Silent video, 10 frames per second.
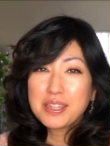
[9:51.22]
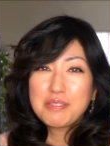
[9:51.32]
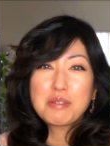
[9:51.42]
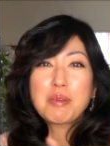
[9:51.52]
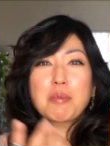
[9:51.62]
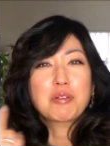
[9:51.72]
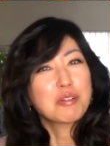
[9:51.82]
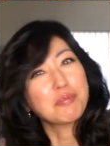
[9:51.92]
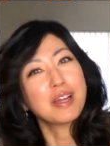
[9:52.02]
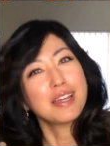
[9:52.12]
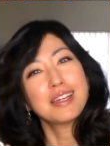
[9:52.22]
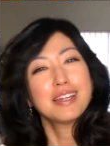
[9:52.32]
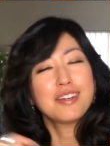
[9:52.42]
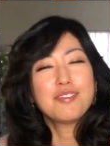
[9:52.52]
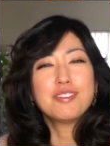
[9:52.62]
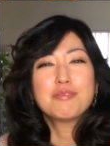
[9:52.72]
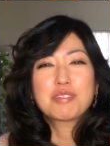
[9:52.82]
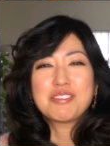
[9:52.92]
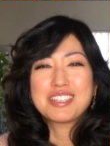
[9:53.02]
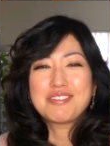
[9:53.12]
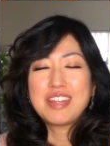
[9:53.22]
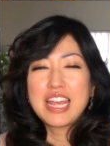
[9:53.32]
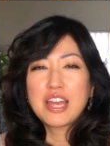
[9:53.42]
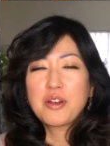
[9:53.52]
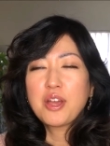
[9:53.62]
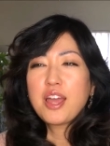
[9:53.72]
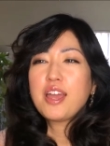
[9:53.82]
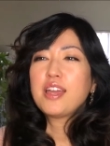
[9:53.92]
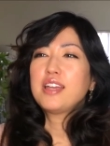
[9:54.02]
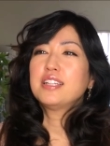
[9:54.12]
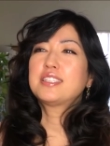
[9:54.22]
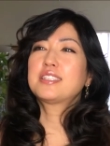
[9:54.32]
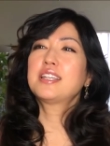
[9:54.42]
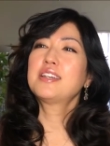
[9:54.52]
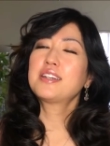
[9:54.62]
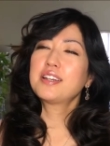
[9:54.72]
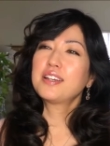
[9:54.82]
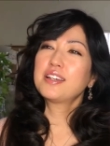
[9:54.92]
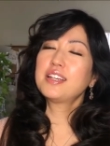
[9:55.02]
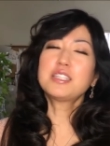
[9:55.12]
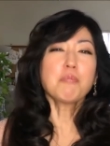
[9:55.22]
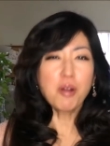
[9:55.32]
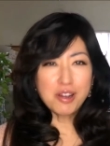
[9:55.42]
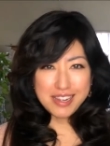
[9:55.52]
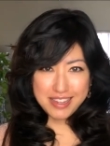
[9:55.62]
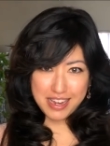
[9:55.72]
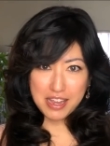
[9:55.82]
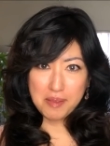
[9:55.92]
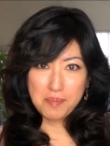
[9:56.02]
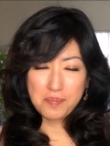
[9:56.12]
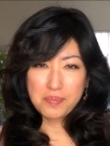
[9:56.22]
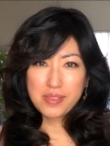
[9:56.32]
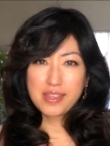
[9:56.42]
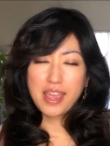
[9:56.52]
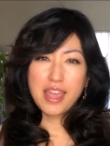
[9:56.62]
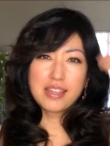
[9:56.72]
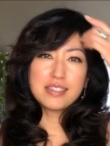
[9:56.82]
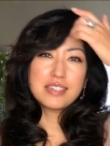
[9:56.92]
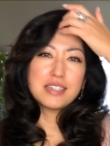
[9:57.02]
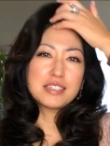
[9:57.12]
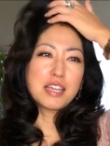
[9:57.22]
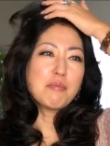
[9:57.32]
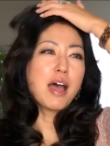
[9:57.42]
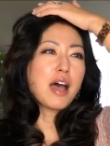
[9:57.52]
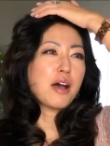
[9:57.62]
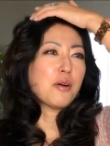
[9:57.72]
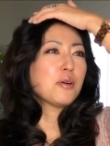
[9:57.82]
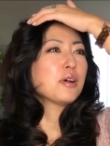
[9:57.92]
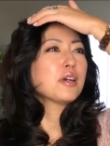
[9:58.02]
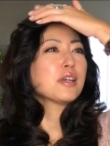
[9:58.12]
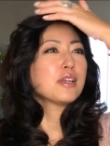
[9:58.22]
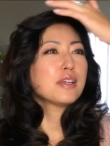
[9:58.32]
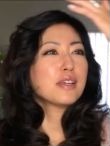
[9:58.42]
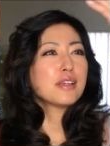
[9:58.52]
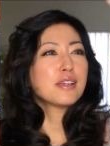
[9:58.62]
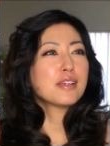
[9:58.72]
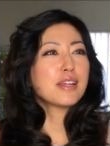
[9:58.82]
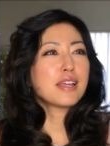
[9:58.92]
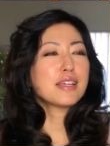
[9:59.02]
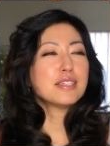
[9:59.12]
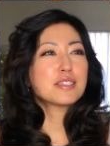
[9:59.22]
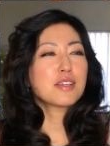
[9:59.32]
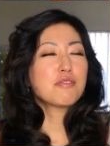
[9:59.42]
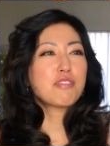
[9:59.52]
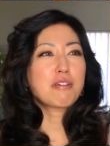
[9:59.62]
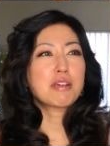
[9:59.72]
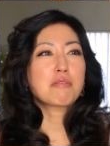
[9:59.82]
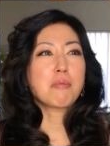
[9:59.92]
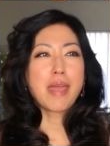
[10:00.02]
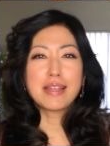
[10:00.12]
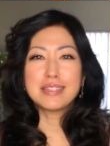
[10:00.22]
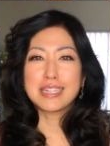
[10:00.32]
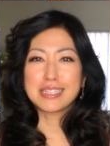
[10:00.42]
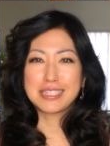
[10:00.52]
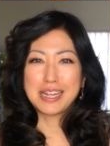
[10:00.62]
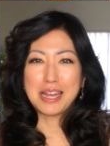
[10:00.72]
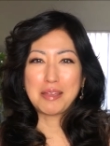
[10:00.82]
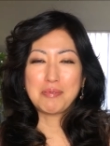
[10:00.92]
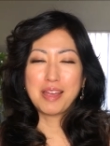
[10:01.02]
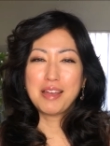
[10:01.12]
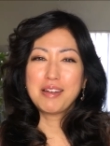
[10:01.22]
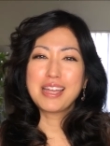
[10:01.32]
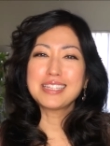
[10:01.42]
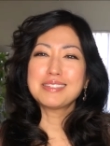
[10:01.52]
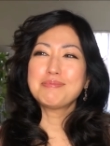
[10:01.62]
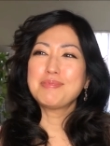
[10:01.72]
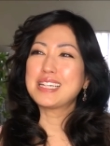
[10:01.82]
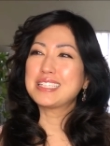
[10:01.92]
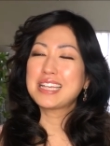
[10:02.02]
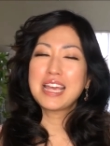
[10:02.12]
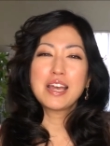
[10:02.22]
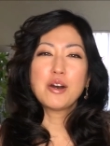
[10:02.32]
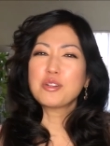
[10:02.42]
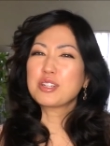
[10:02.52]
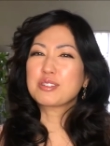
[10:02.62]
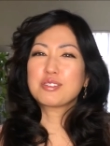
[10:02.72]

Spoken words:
if you remember from my previous video, it's a party time, and somehow like it's a very romantic time. I guess because all the